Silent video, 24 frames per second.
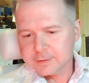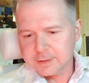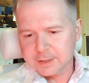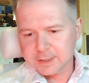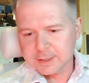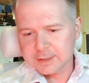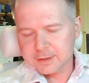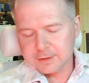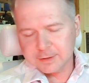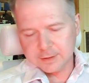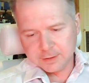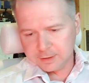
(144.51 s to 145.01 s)

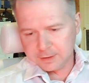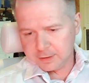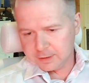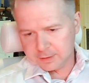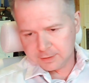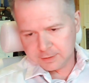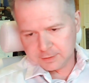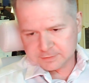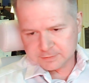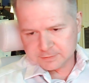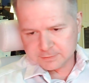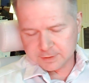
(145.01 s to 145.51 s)
like he,
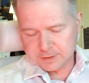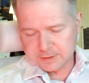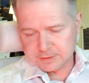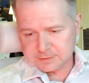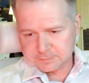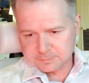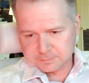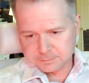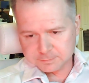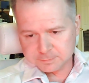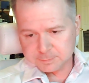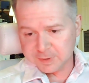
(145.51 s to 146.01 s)
he's he's
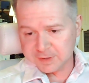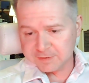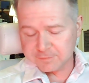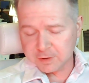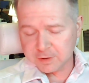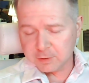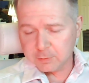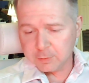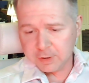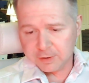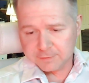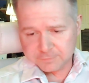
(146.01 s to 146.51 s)
speaking very
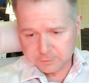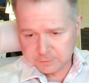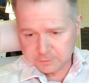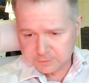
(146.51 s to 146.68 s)
well of you.